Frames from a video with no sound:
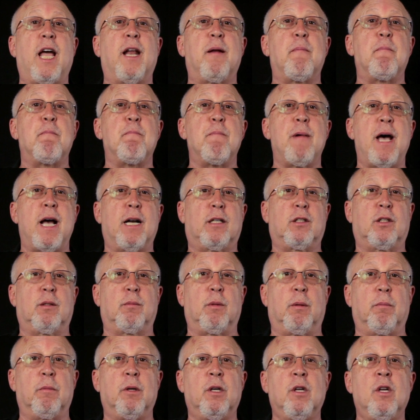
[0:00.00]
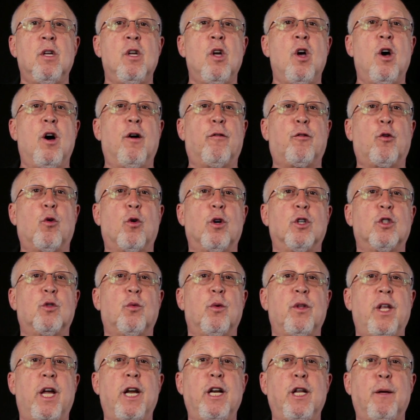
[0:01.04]
at maximum. Of course,
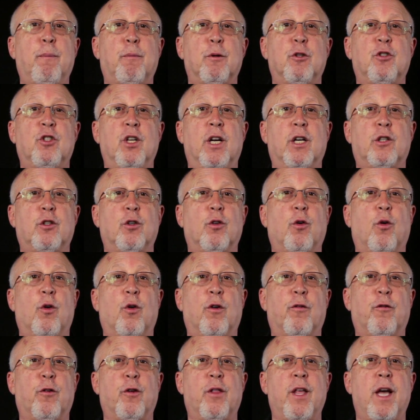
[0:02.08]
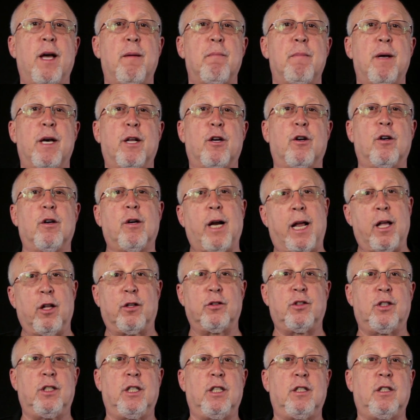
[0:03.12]
with any projector, or for that matter,
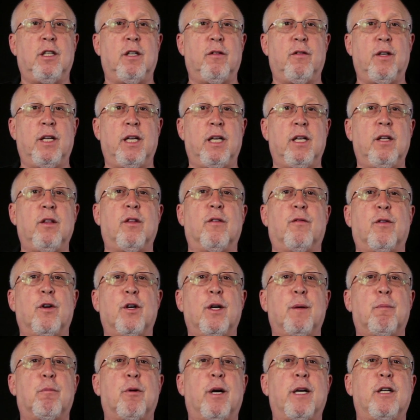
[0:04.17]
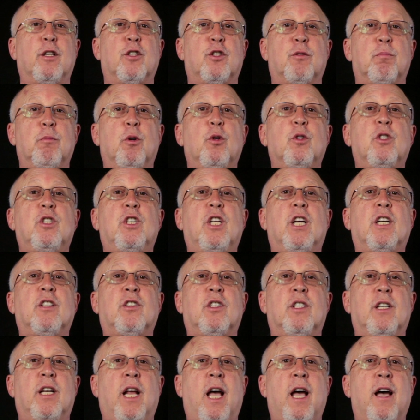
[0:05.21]
LCD TV, the very brightest mode
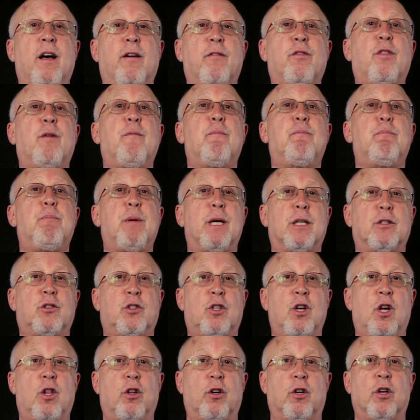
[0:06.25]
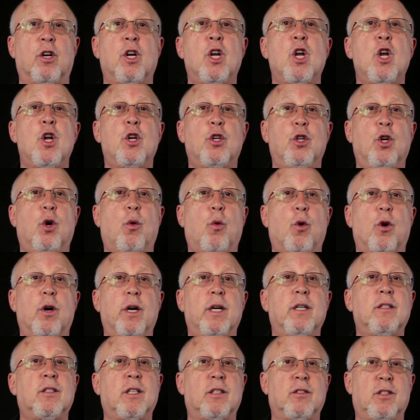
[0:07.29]
doesn't have the best color. No
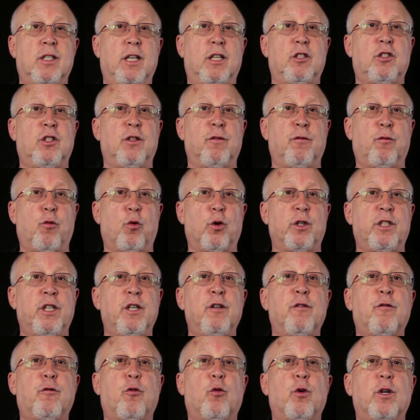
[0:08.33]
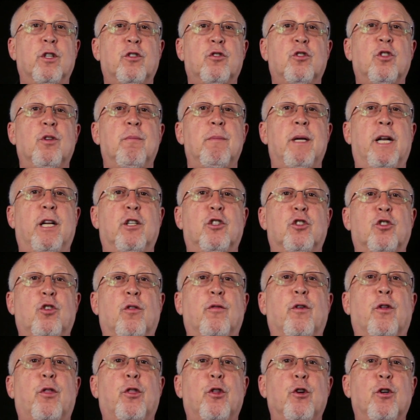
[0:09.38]
worries, as the HC-1440 still manages
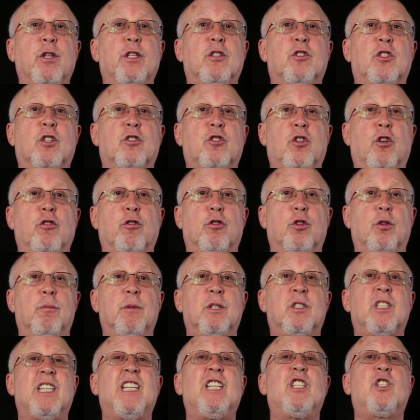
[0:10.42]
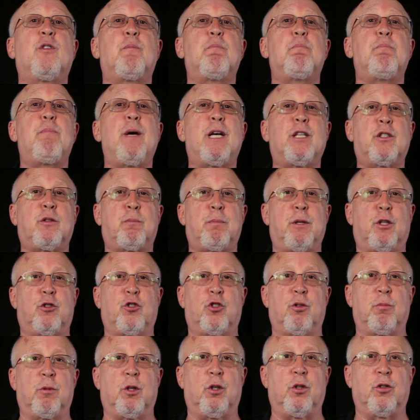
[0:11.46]
over 3,600 lumens in its best
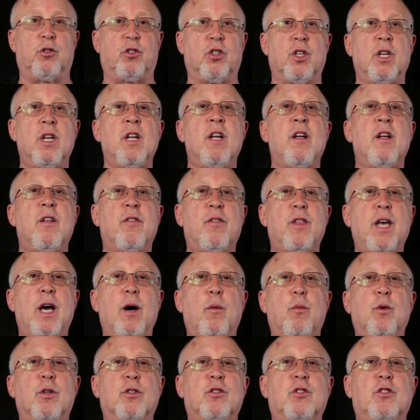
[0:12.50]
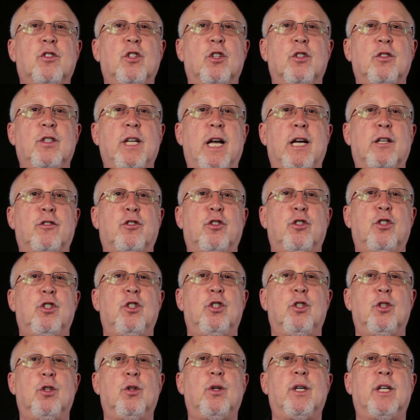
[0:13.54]
picture modes. That will still dazzle
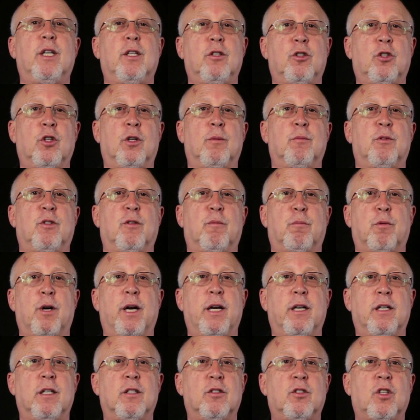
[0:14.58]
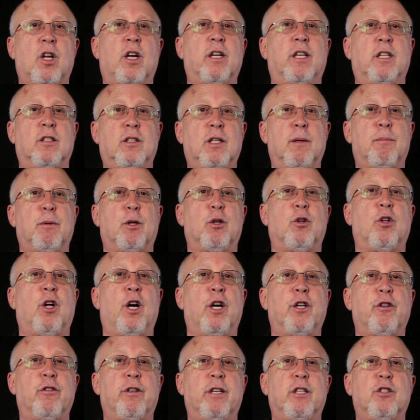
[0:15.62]
you in terms of brightness on a typical
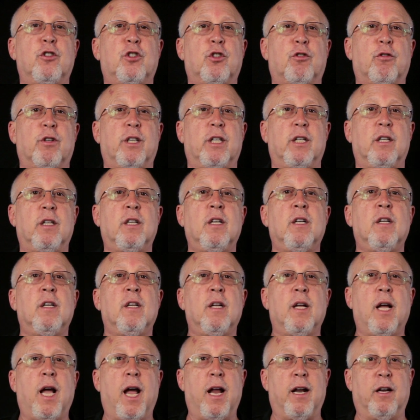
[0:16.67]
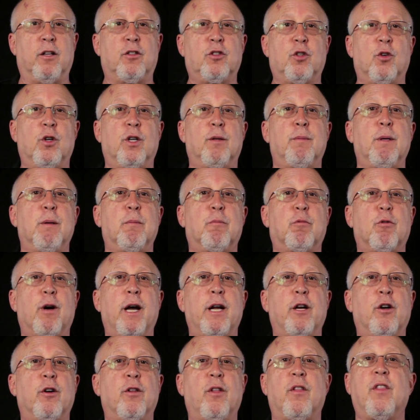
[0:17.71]
100-inch screen, and it's going to be
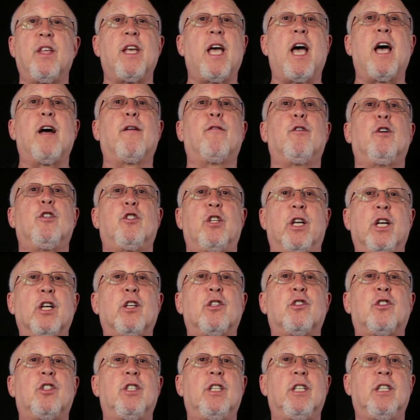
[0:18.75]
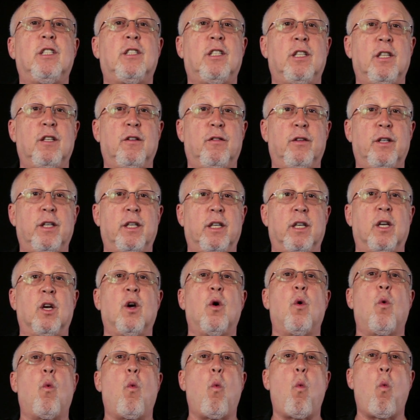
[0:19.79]
brighter than the average LCD TV.
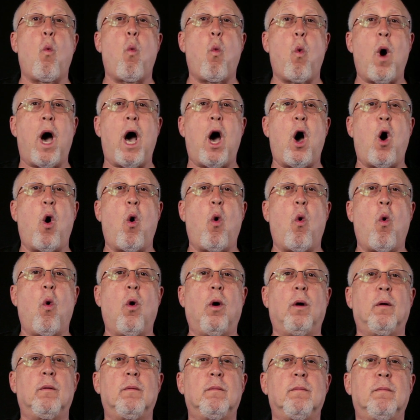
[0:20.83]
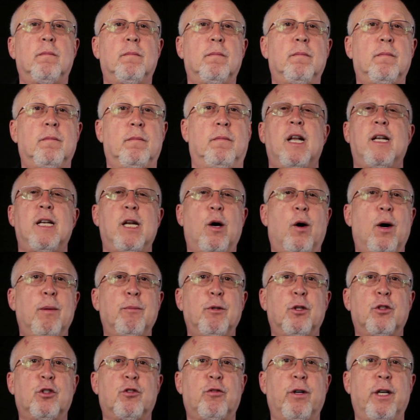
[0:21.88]
Wow. Now, I'm
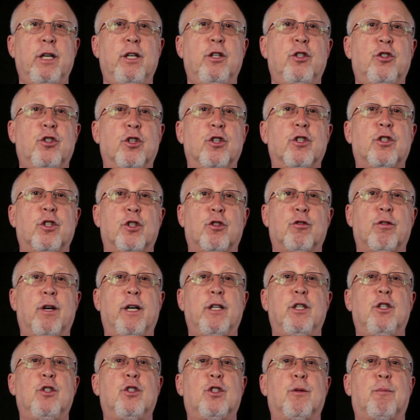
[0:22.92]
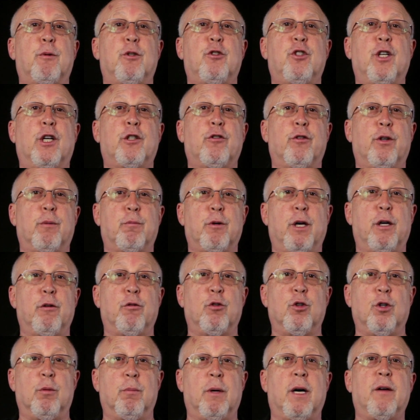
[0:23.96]
no stranger to trying to use a projector in a bright
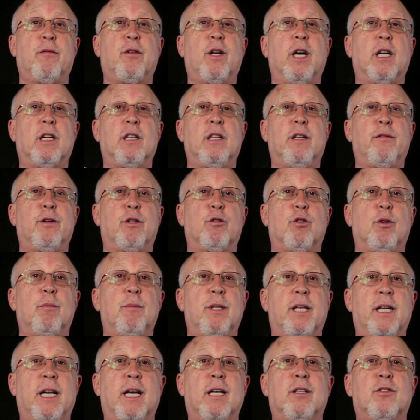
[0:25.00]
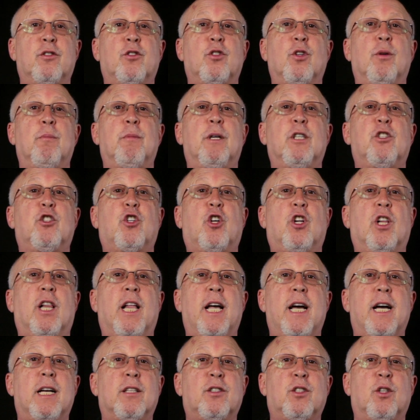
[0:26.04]
room. I've got a living room that has so much
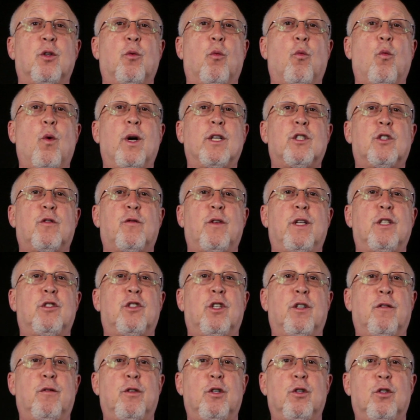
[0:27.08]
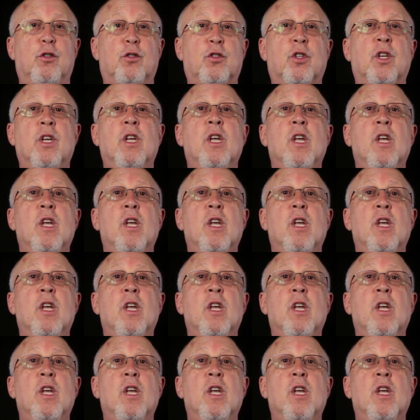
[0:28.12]
glass and west-facing views,